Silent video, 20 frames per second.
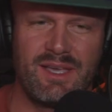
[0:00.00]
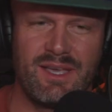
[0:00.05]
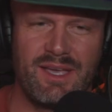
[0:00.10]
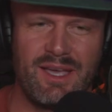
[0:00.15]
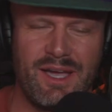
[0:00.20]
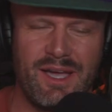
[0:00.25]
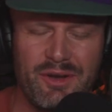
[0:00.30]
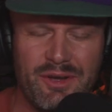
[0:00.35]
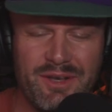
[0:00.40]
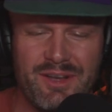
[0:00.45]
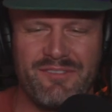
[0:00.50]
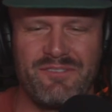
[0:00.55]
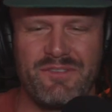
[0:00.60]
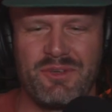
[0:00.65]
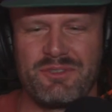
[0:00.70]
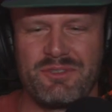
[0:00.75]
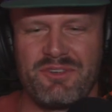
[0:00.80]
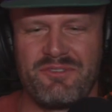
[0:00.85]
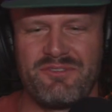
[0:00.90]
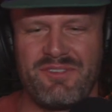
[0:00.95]
How did it
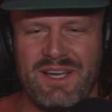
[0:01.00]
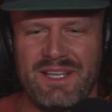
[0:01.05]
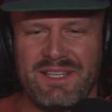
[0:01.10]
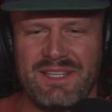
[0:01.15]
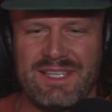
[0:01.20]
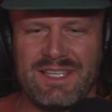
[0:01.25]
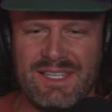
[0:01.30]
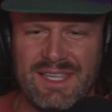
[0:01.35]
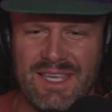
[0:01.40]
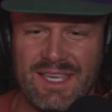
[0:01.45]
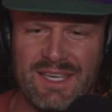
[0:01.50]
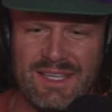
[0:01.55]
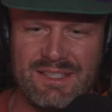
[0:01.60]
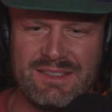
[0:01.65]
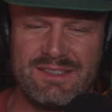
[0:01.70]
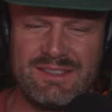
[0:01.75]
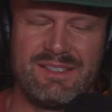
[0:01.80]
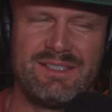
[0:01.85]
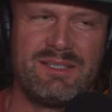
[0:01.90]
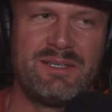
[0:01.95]
feel to finally
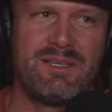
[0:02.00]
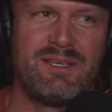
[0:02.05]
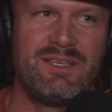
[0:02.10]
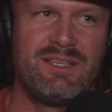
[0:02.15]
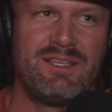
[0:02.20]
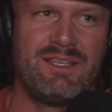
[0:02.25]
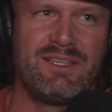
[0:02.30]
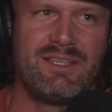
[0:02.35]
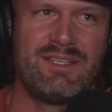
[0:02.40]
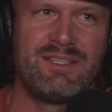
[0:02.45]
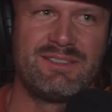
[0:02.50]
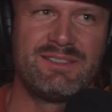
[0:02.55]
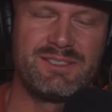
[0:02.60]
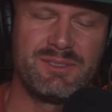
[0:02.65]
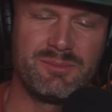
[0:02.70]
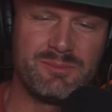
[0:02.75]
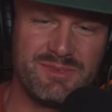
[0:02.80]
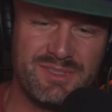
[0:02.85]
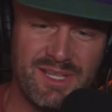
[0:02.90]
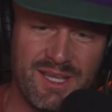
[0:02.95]
get
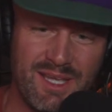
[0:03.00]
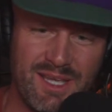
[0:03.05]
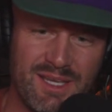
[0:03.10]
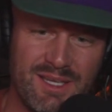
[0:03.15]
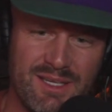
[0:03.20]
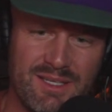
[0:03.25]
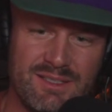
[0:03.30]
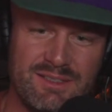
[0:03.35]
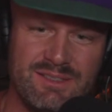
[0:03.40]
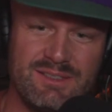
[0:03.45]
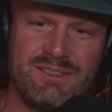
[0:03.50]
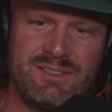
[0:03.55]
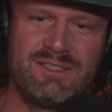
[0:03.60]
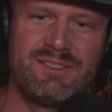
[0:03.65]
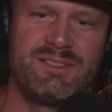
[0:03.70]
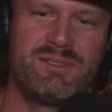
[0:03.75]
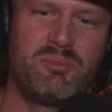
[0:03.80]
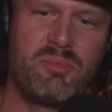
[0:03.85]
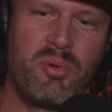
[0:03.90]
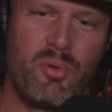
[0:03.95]
some
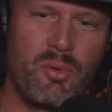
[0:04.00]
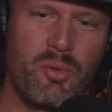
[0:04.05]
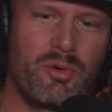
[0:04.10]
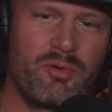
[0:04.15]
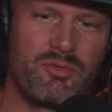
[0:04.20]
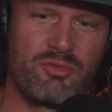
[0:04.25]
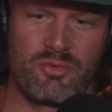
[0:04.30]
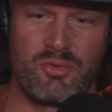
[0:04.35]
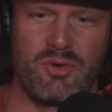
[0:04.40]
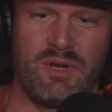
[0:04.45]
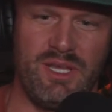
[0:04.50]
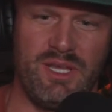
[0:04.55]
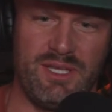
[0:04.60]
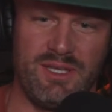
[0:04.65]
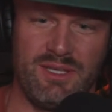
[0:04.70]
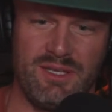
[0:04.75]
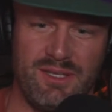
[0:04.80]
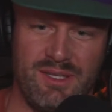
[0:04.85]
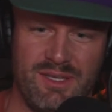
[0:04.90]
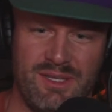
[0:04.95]
days porn
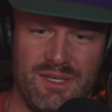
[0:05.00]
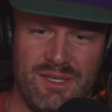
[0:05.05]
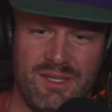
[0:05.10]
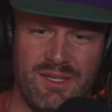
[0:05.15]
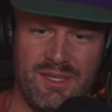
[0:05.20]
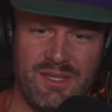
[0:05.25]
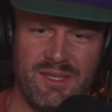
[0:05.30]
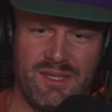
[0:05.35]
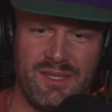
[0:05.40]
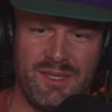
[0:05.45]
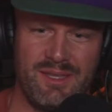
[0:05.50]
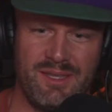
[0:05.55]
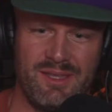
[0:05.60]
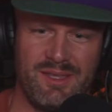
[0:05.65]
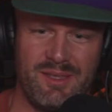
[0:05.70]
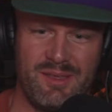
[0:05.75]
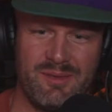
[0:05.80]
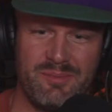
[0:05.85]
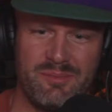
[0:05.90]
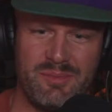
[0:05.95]
free?
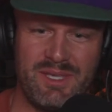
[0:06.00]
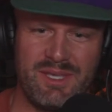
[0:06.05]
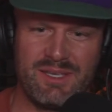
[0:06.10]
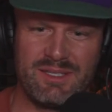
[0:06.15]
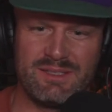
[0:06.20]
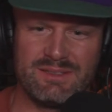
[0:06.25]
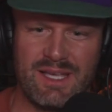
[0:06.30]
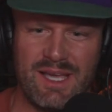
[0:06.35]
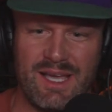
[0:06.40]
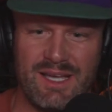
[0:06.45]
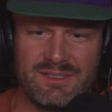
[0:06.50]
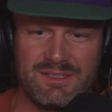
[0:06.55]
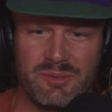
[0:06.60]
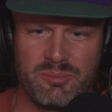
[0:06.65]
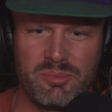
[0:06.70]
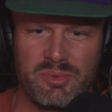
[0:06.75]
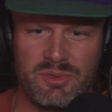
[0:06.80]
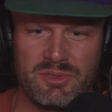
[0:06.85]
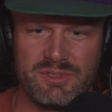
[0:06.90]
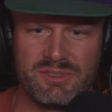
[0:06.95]
Because as a
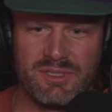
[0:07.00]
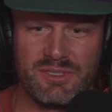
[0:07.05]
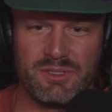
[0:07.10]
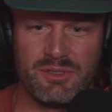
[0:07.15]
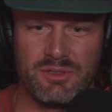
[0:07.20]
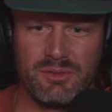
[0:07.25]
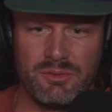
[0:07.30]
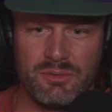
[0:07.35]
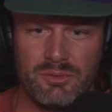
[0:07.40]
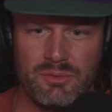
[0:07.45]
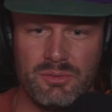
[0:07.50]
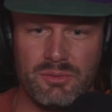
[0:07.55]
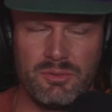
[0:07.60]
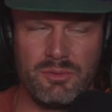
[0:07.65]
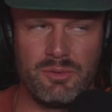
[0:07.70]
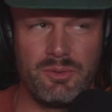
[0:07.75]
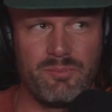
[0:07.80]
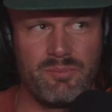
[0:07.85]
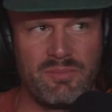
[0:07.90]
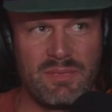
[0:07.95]
person
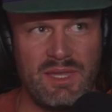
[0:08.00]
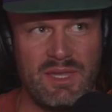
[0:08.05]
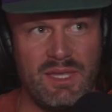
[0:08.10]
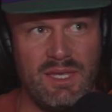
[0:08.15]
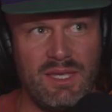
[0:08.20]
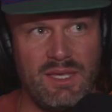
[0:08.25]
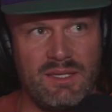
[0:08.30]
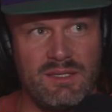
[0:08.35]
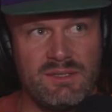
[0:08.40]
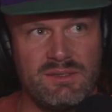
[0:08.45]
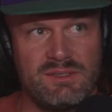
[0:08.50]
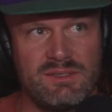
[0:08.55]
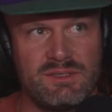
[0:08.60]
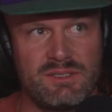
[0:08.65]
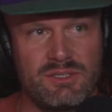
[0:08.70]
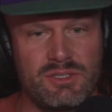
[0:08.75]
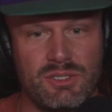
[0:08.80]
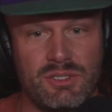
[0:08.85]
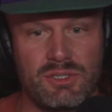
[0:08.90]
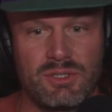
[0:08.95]
who is
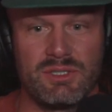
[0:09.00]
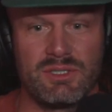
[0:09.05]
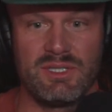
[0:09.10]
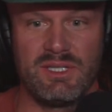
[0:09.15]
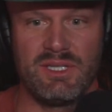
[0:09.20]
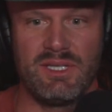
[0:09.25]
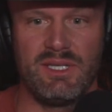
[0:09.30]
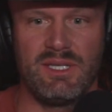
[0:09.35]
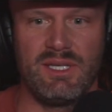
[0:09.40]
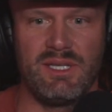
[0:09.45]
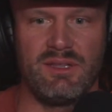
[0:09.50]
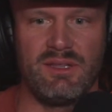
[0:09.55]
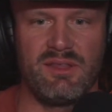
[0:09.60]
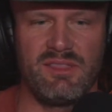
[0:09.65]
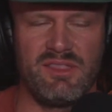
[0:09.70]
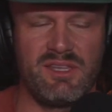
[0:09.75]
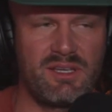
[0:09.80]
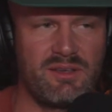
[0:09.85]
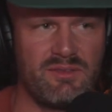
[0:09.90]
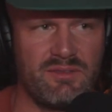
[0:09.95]
currently in the
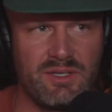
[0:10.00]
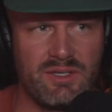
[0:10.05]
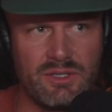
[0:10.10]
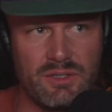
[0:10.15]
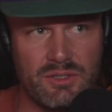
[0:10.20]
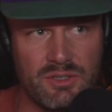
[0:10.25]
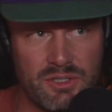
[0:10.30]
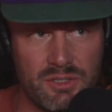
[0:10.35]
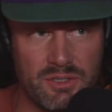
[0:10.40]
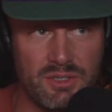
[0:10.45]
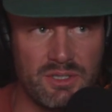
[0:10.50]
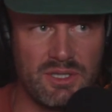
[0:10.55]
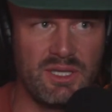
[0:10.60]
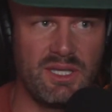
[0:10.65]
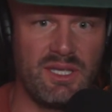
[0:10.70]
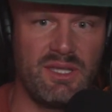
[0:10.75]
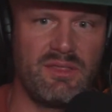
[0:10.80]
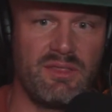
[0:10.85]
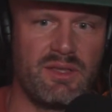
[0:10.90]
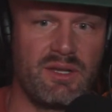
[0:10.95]
thick of it or
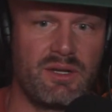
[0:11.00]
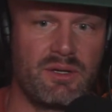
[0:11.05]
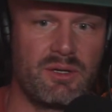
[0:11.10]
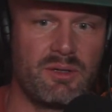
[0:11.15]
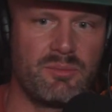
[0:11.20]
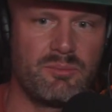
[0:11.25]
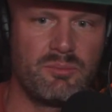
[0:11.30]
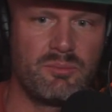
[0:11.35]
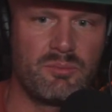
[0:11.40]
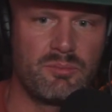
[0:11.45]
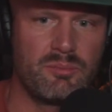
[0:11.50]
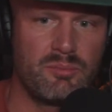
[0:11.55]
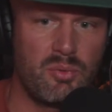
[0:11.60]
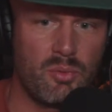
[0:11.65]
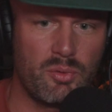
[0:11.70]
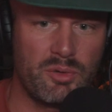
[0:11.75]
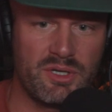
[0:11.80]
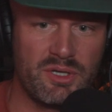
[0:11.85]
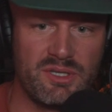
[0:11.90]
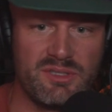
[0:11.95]
currently in their
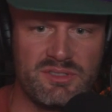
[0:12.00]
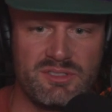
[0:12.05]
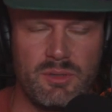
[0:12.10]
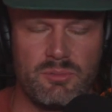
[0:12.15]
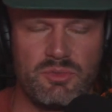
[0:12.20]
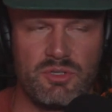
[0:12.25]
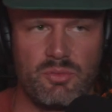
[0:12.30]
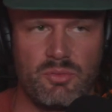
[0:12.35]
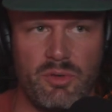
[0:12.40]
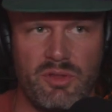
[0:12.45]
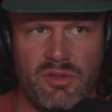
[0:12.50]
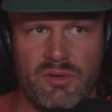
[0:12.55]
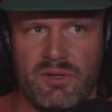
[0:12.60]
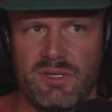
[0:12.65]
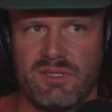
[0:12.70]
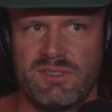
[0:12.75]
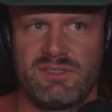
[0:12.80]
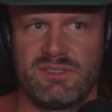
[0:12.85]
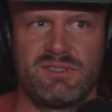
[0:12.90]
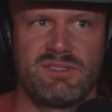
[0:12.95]
porn consumption, whether
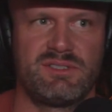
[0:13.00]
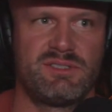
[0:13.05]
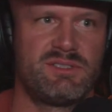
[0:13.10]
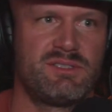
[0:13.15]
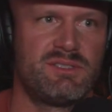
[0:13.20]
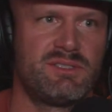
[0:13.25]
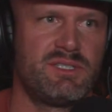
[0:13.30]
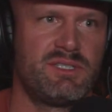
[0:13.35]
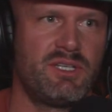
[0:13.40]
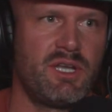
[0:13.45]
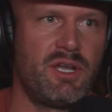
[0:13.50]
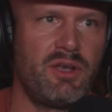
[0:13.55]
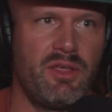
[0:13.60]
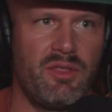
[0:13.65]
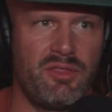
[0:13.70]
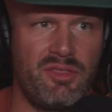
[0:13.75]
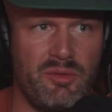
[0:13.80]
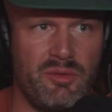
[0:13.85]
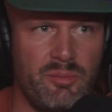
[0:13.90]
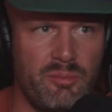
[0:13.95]
it's an
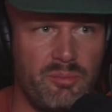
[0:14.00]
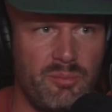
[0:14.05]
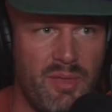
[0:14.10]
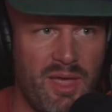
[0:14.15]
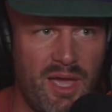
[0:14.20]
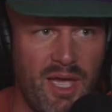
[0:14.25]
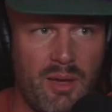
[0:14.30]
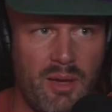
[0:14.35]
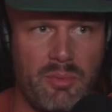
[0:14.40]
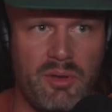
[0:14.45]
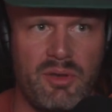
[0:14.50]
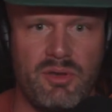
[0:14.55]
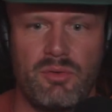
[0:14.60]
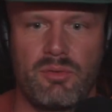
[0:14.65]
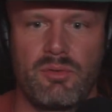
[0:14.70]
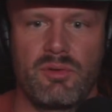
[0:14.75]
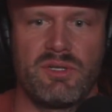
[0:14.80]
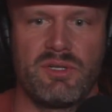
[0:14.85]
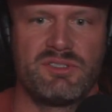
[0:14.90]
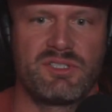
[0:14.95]
unhealthy habit
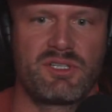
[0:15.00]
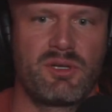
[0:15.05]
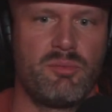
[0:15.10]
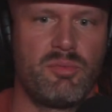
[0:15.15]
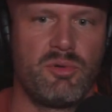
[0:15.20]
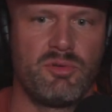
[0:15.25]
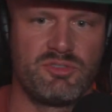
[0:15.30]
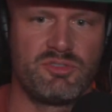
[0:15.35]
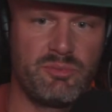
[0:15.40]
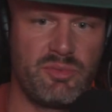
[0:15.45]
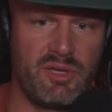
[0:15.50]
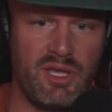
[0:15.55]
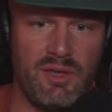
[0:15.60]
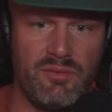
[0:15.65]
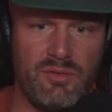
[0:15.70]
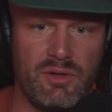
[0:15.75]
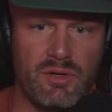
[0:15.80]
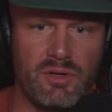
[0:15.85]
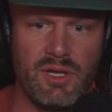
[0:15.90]
or it's a compulsive behavior,